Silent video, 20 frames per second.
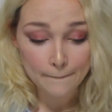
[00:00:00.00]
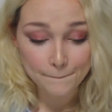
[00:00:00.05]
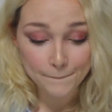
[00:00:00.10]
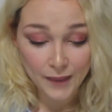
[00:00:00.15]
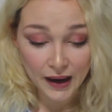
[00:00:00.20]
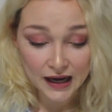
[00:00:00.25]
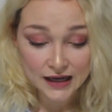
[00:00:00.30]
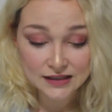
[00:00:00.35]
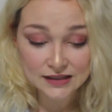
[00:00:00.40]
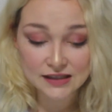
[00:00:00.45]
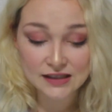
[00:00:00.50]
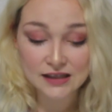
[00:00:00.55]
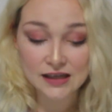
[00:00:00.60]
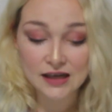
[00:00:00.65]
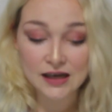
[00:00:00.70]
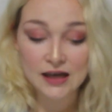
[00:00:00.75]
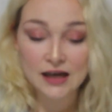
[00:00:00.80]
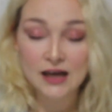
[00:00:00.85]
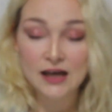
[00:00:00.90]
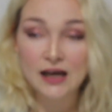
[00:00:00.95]
but
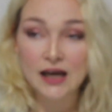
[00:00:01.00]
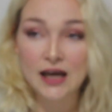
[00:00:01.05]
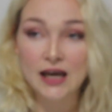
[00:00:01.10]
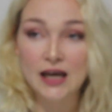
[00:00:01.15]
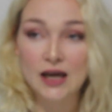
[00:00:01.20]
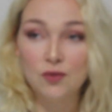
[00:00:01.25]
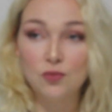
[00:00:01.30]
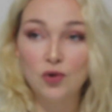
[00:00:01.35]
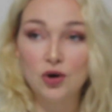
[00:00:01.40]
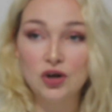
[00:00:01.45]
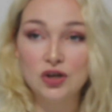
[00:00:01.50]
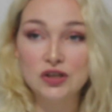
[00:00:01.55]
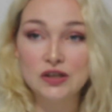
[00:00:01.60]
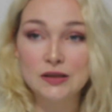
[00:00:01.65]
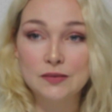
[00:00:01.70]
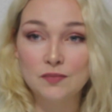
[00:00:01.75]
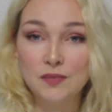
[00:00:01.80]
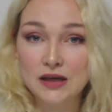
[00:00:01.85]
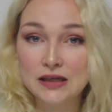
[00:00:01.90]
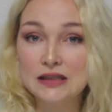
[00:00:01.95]
he
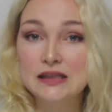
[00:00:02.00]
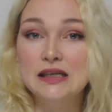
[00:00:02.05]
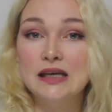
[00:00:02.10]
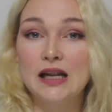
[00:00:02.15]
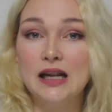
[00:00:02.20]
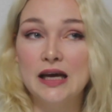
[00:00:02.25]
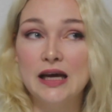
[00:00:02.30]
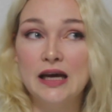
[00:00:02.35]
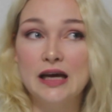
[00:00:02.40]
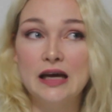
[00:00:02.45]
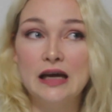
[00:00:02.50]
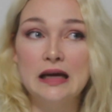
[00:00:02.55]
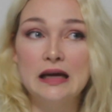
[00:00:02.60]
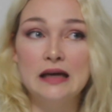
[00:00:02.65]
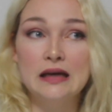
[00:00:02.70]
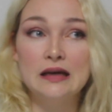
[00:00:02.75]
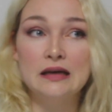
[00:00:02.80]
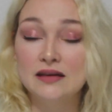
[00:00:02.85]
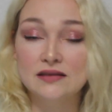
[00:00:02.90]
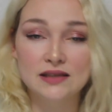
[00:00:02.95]
was mentally
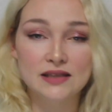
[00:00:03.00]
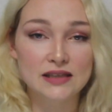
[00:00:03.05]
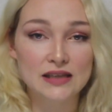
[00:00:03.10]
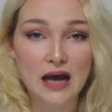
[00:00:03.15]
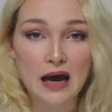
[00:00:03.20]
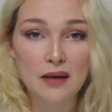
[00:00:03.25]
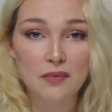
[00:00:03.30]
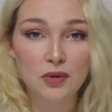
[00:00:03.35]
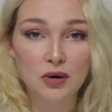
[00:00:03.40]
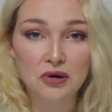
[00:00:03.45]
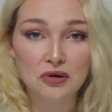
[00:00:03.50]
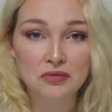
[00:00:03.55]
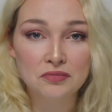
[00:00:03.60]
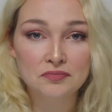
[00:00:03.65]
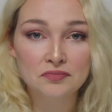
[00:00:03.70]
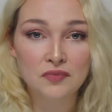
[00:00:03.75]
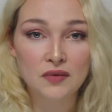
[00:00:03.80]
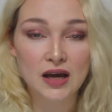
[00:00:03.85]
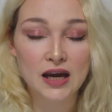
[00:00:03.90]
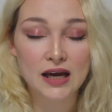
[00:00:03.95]
unstable.
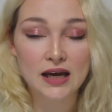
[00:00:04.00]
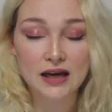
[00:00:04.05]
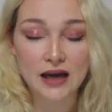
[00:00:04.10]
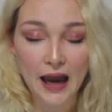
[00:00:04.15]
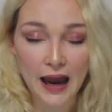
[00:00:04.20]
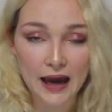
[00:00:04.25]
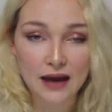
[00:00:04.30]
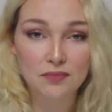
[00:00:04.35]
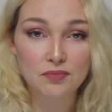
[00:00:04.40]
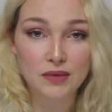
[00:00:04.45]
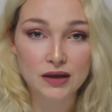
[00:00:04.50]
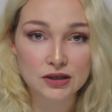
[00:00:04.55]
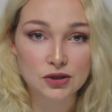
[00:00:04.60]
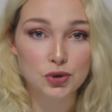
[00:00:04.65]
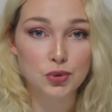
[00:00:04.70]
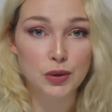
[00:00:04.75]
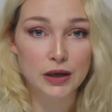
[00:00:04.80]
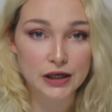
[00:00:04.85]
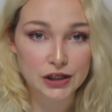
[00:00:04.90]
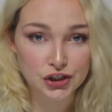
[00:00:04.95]
He had
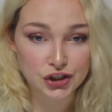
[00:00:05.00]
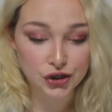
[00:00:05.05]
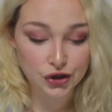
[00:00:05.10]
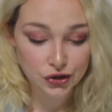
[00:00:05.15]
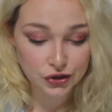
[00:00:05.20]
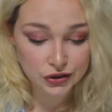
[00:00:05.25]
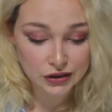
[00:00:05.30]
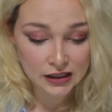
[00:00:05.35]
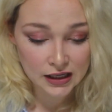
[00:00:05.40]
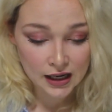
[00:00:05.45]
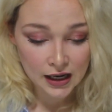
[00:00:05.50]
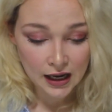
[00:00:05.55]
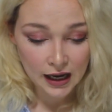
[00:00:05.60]
mental issues.